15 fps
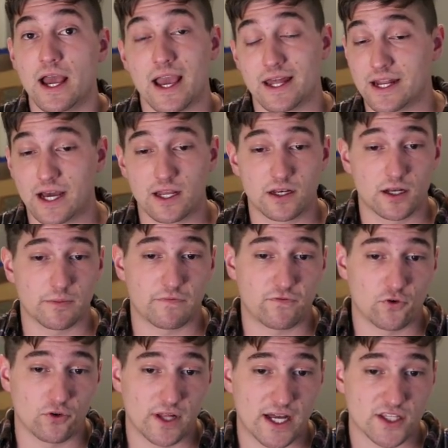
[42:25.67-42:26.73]
and I ended up
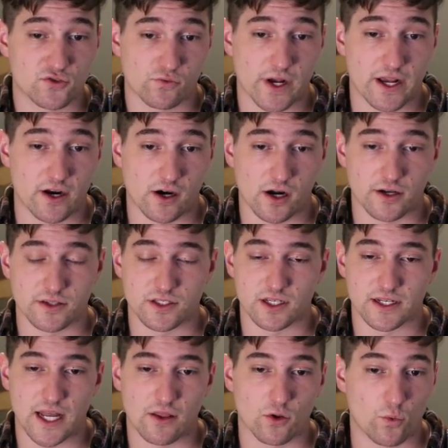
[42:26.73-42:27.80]
full odds radar
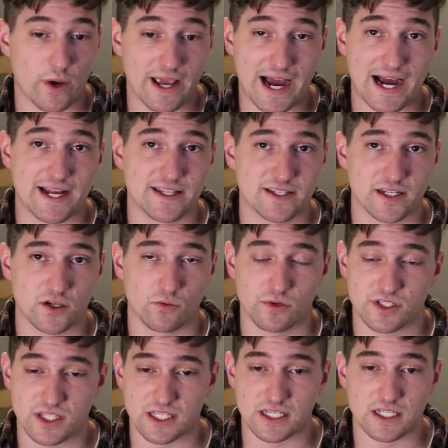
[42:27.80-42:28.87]
hunting. Now the way I did it
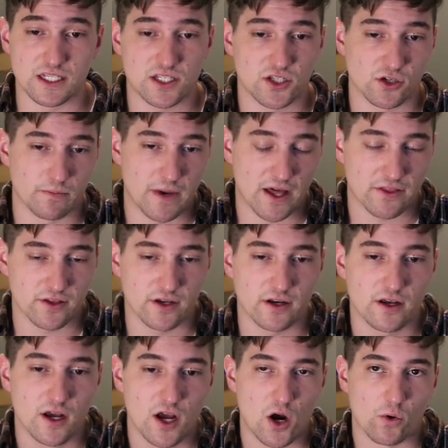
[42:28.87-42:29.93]
was the easier
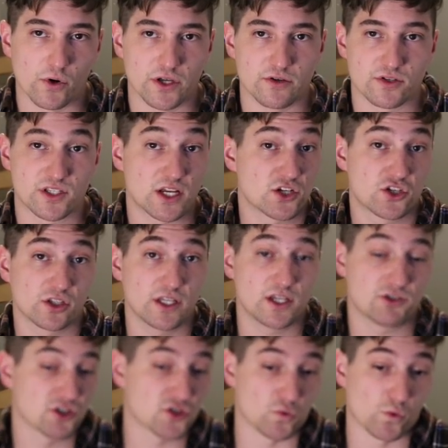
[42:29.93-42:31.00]
method, where you essentially
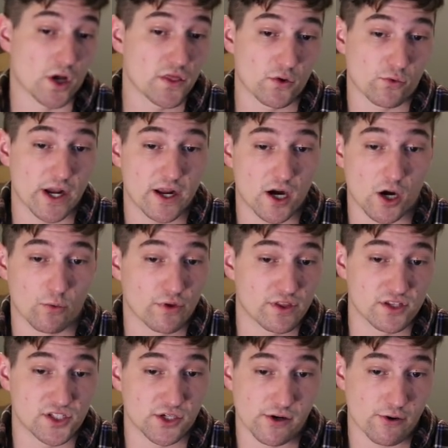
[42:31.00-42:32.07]
just run the radar with
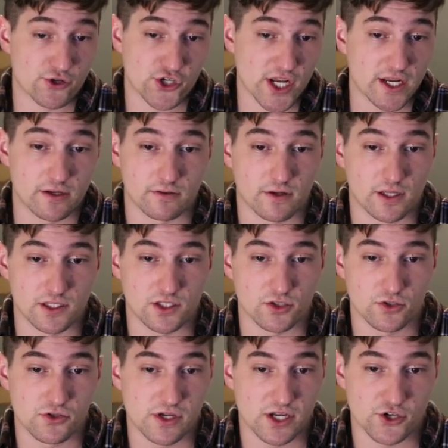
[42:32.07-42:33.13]
a 0 chain until
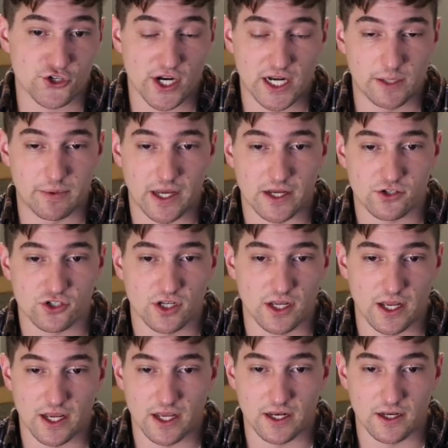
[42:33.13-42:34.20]
you get a shiny patch,
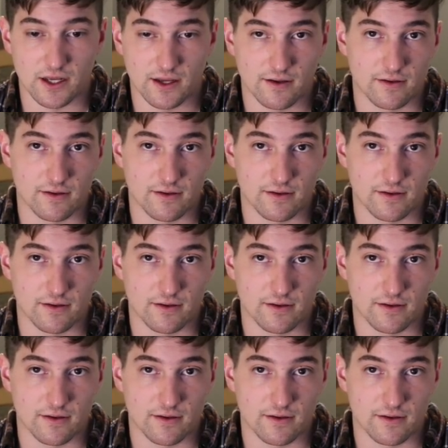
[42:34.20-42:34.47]
and